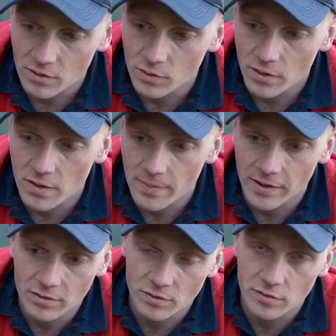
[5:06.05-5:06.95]
although the
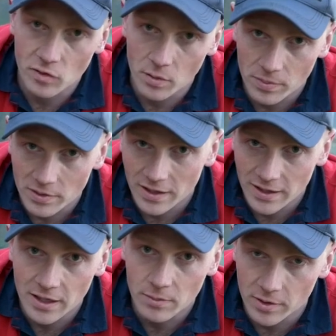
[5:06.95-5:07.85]
battens will stop
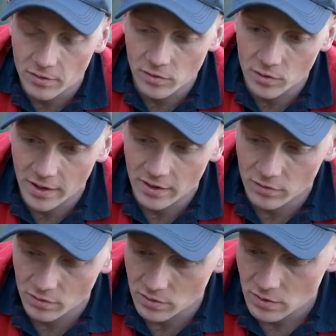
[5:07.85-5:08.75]
a little bit of saw getting
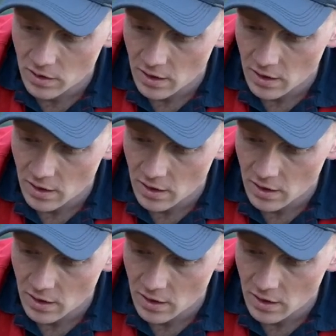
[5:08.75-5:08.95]
through,